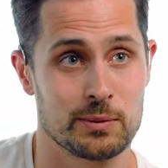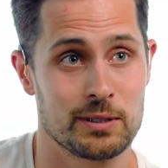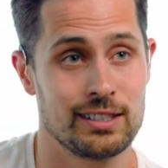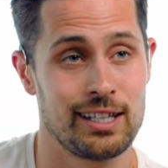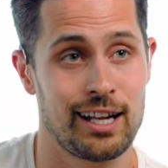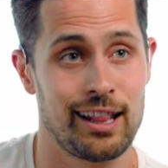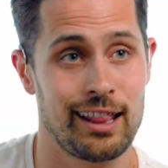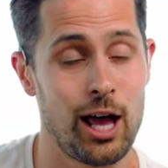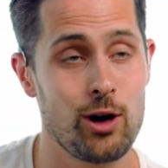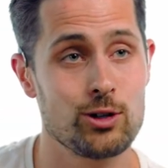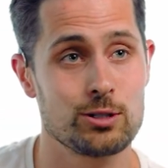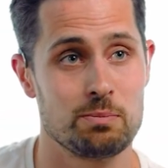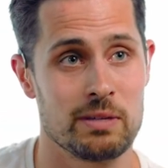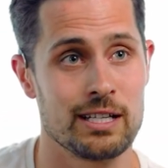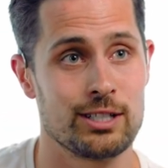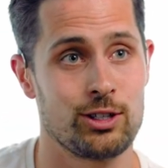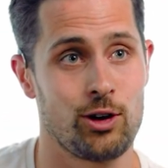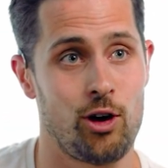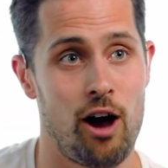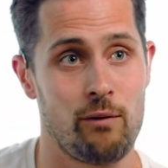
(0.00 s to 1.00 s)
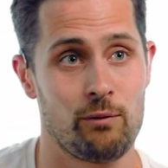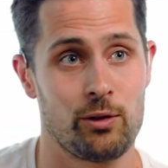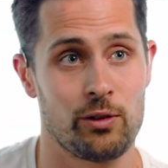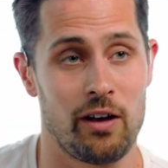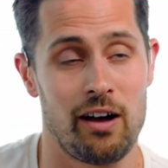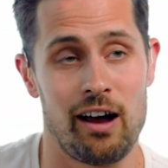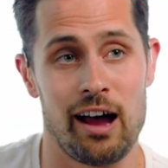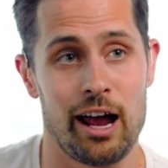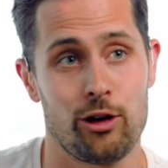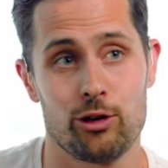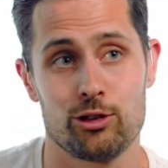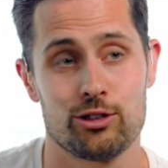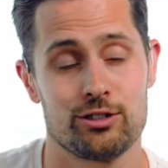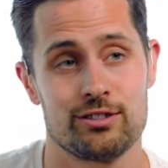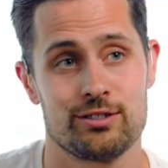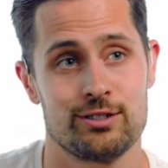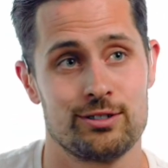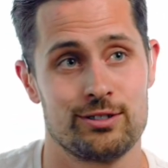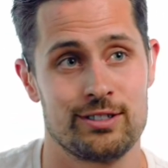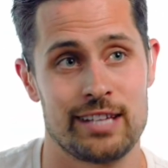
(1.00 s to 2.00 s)
because it allows me to offer the higher
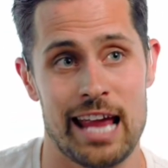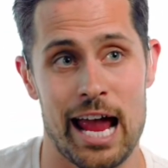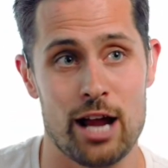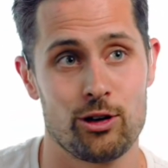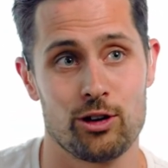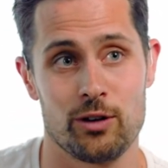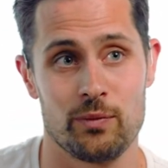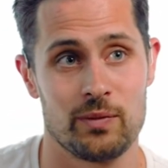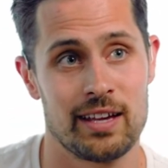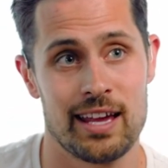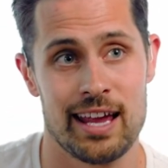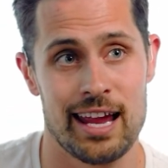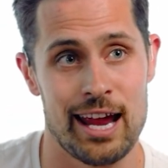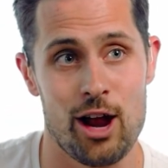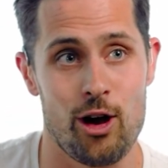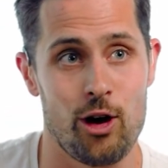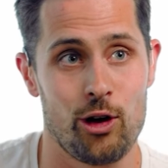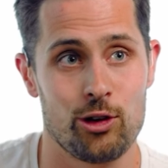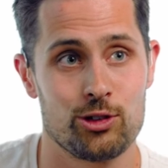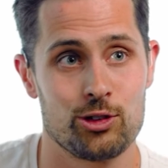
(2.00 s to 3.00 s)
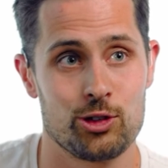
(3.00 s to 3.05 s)
standard of care